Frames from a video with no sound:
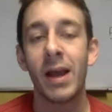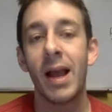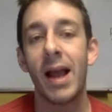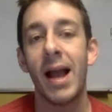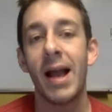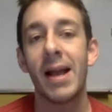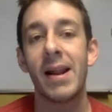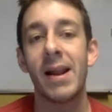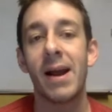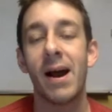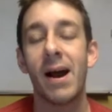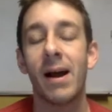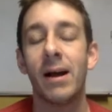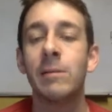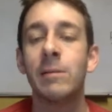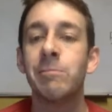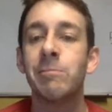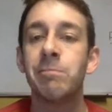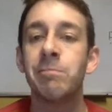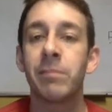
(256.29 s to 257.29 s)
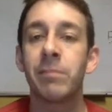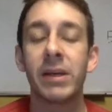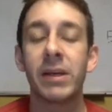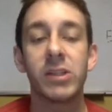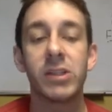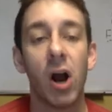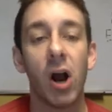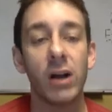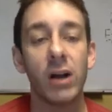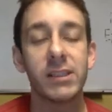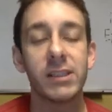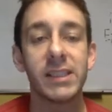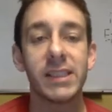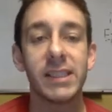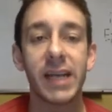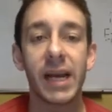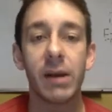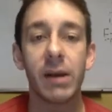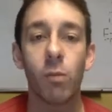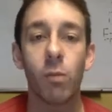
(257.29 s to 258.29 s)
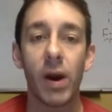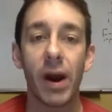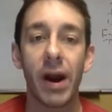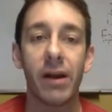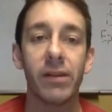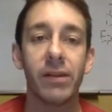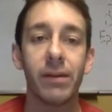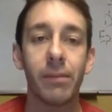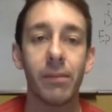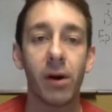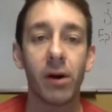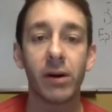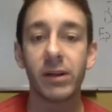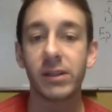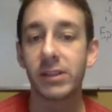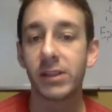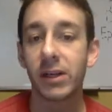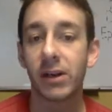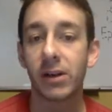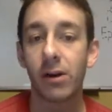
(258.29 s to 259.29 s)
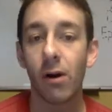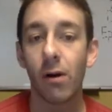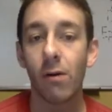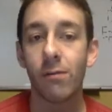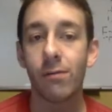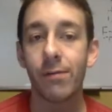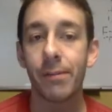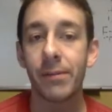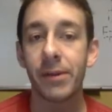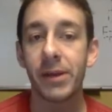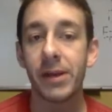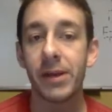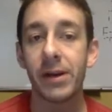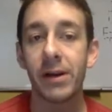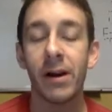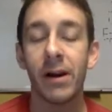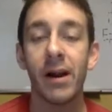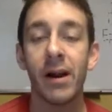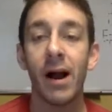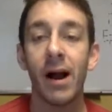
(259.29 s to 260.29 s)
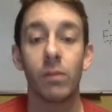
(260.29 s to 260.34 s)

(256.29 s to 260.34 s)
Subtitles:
and it's hard to say where the market's going to go from here.